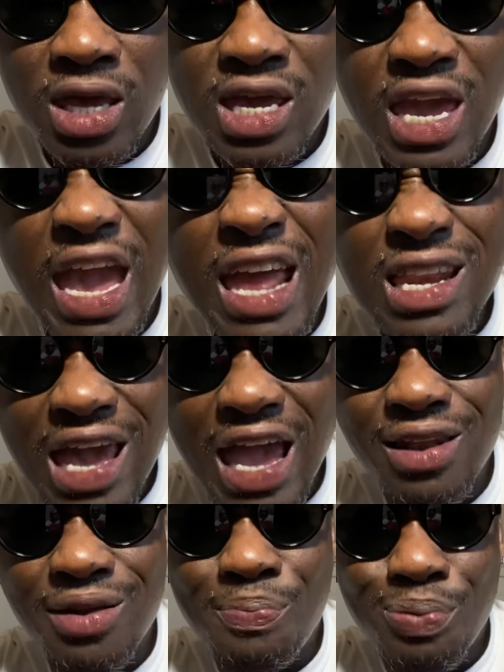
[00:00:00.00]
Can
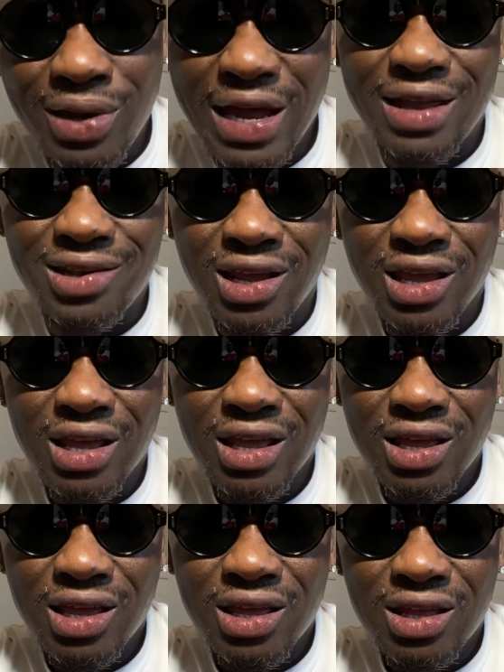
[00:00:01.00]
Caleb Plant
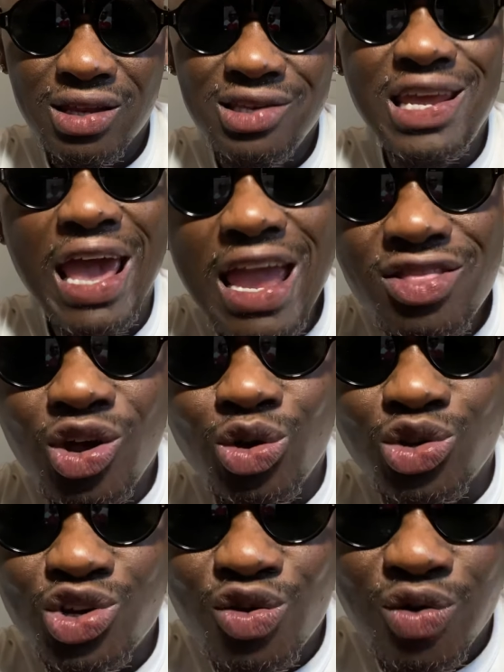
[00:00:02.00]
take
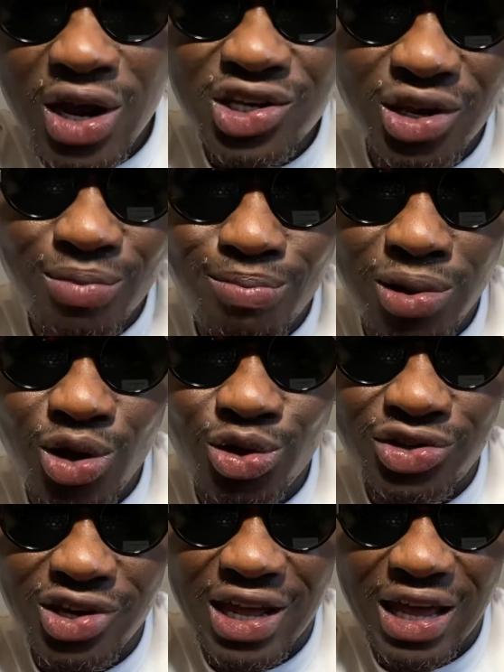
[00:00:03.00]
those crushing
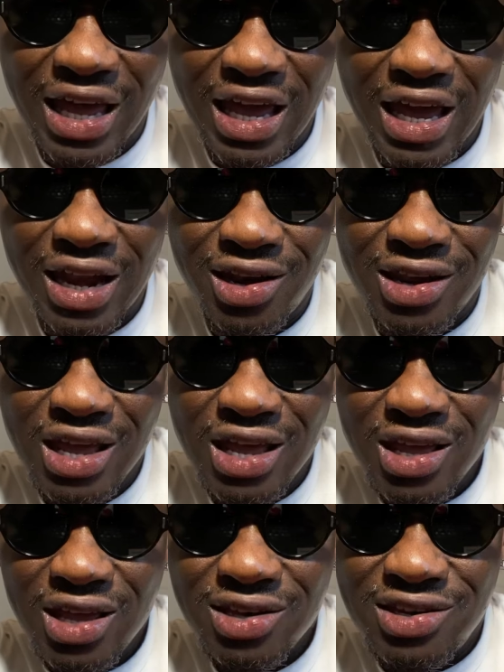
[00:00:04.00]
blows to the head and
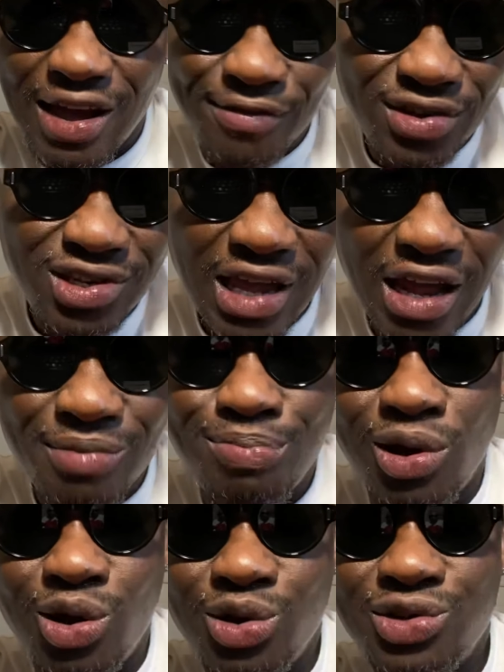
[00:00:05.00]
devastating
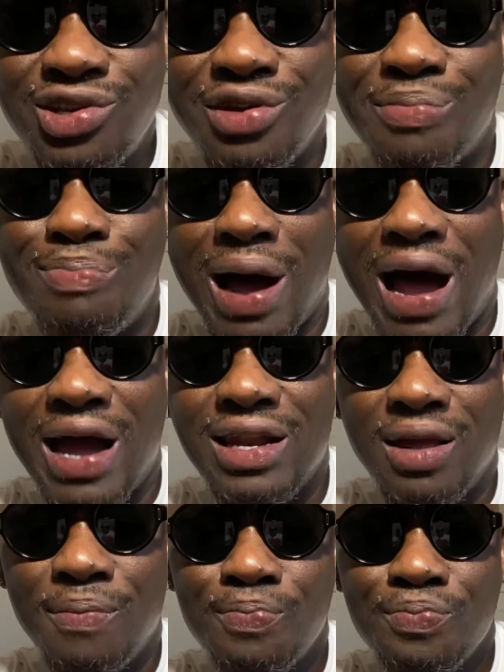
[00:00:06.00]
blows to the
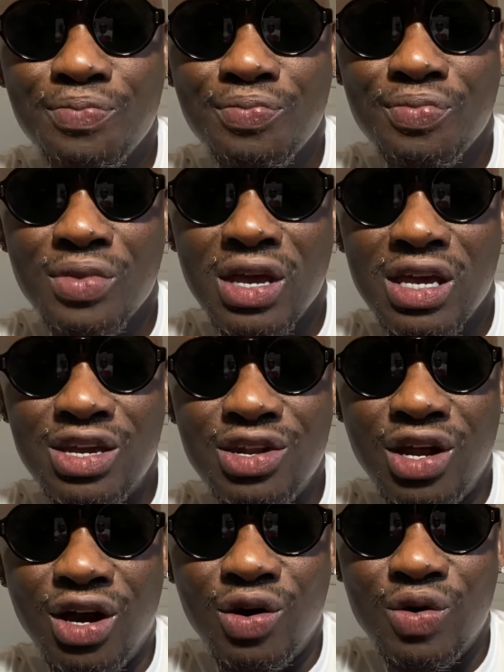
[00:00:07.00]
body, you
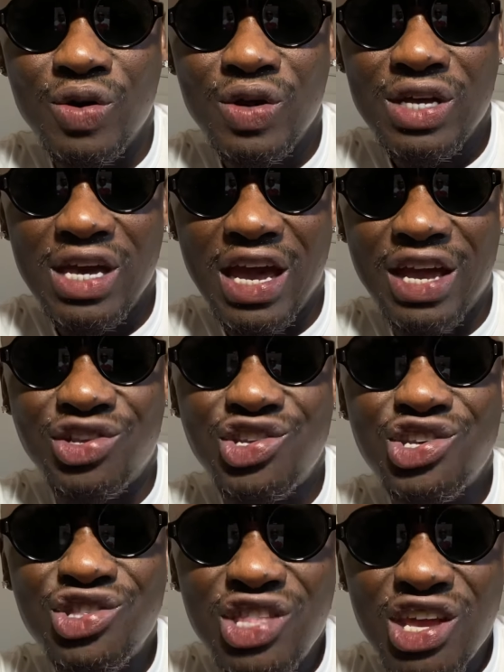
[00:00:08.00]
know, and
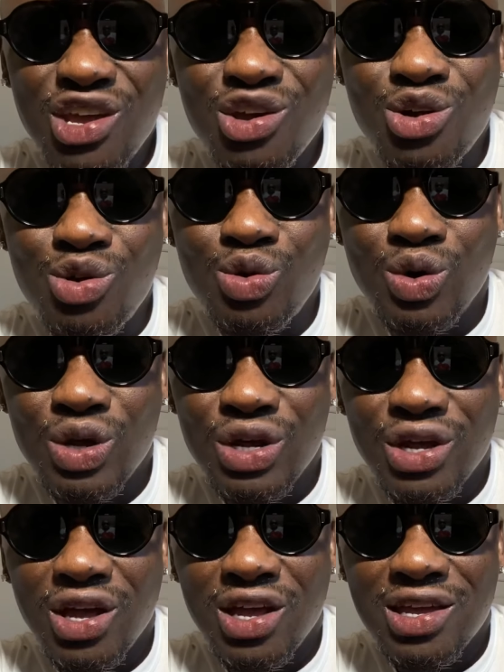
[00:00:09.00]
still
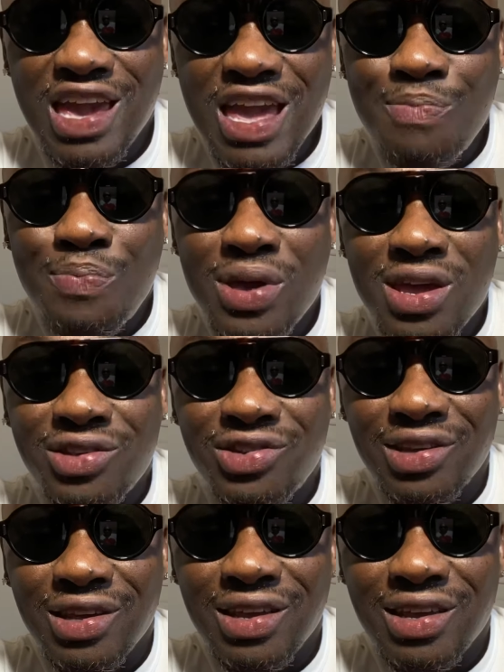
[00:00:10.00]
keep
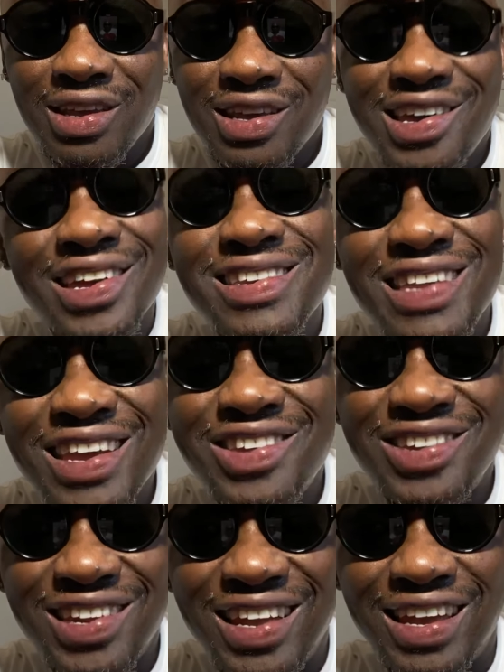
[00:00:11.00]
his
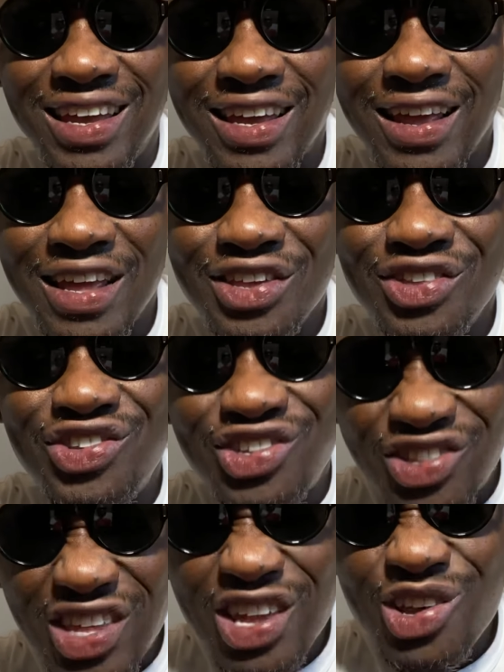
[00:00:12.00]
conditioning,
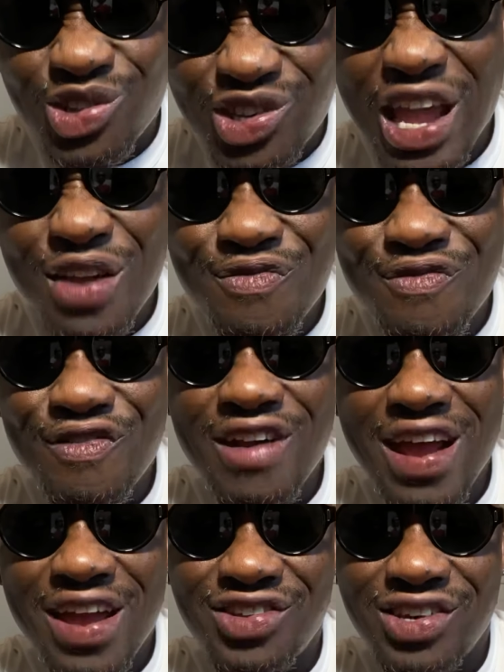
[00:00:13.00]
still stay
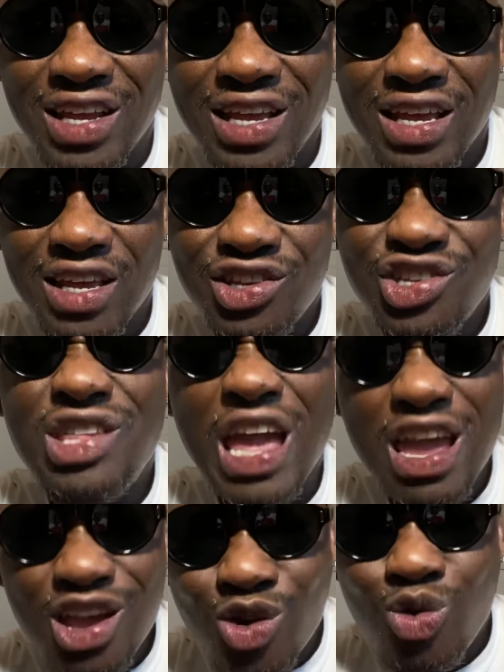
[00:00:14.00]
fresh,
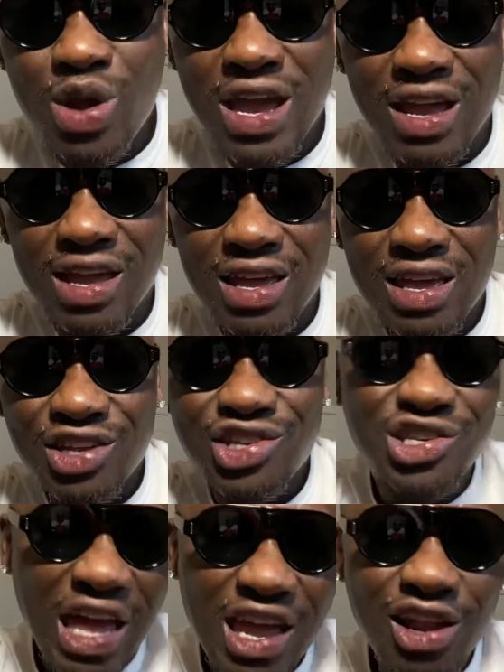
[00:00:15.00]
stay quick,
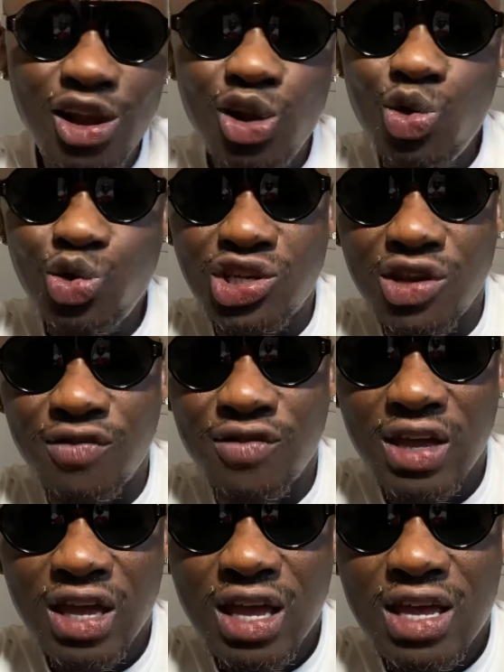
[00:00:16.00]
stay elusive,
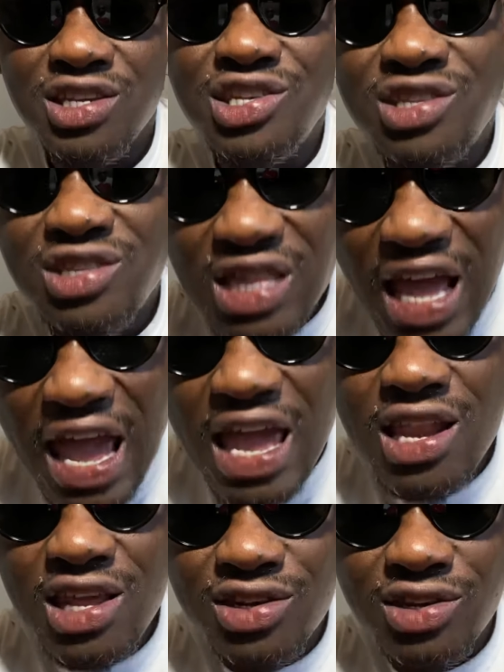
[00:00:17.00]
stay
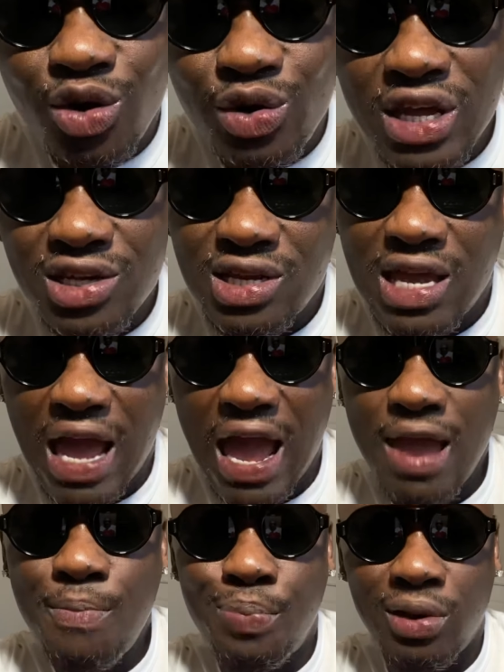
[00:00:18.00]
in his on his
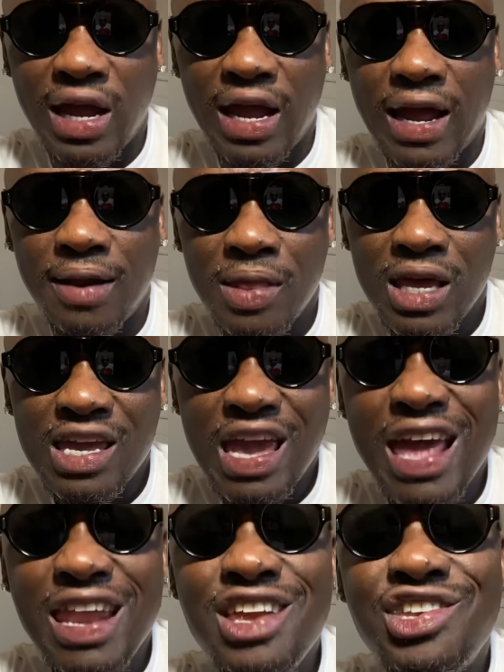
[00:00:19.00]
game plan?
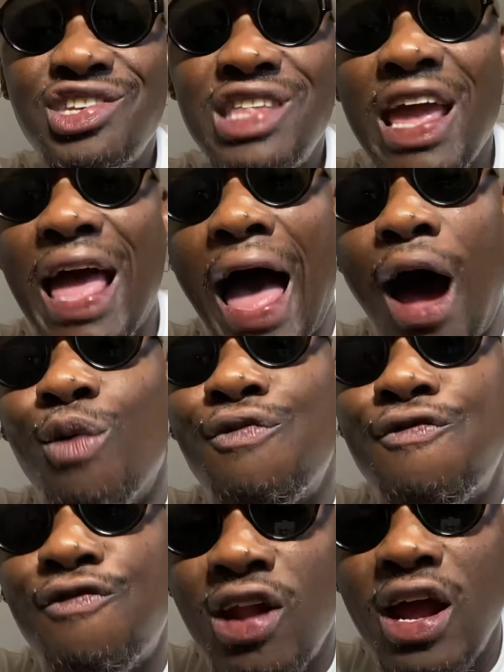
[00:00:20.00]
Can he stay out
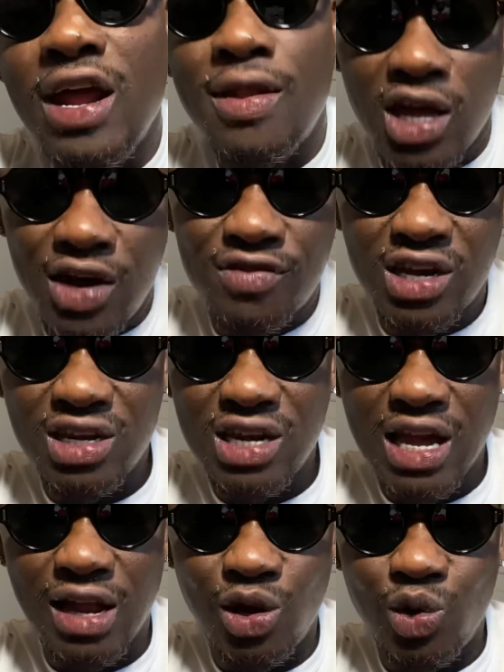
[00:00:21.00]
front of
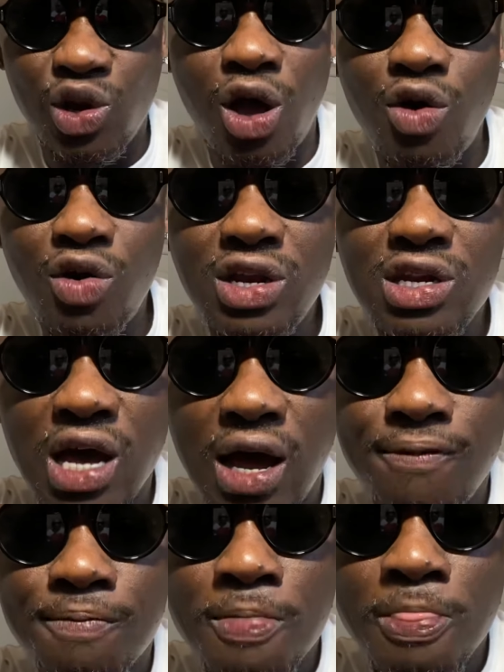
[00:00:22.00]
Canelo long
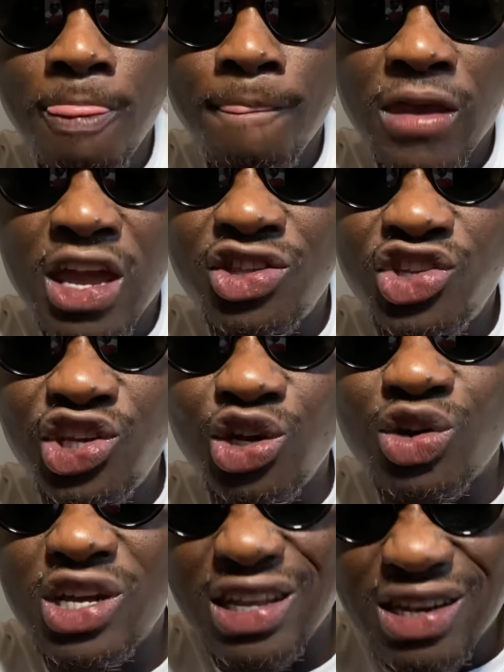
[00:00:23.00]
enough until
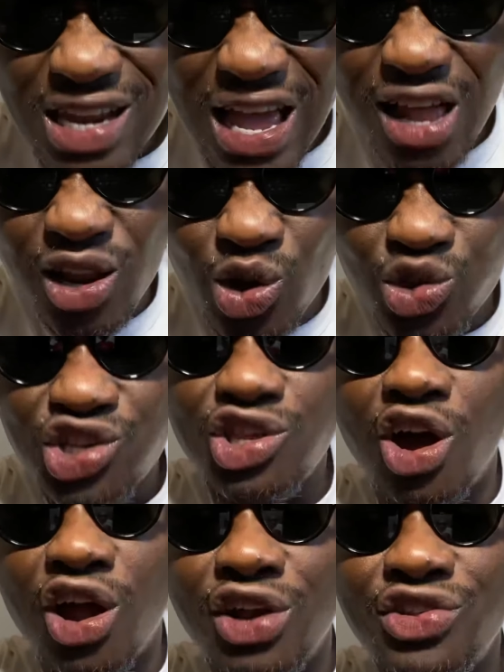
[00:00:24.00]
Canelo
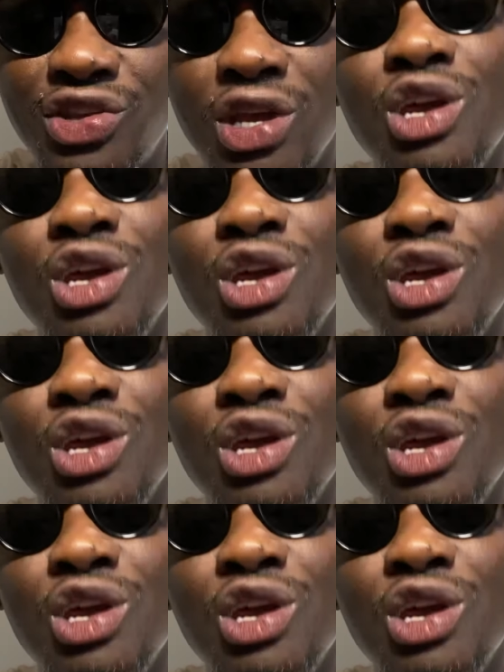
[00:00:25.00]
starts